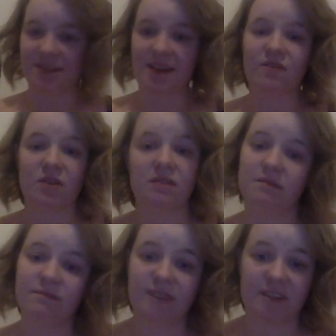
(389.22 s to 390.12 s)
7
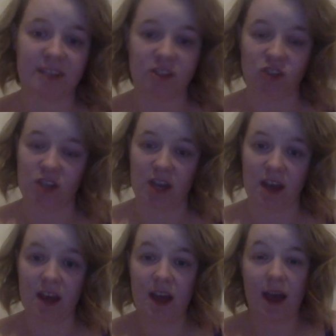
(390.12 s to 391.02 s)
foundation here,
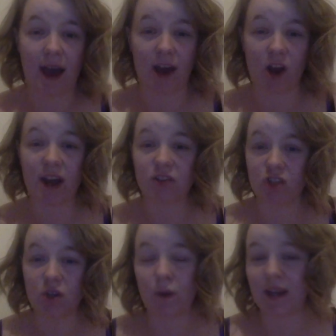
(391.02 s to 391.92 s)
and I
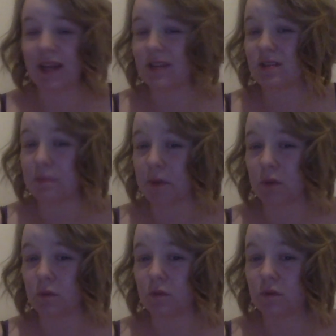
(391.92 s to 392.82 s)
actually went into
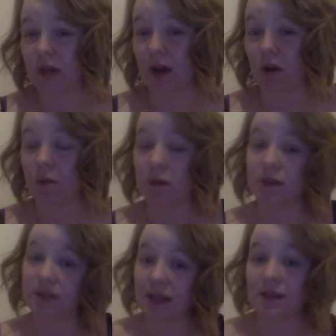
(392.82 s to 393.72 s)
Boots and got my
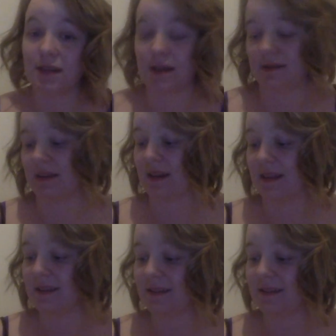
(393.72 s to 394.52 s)
skin tested, and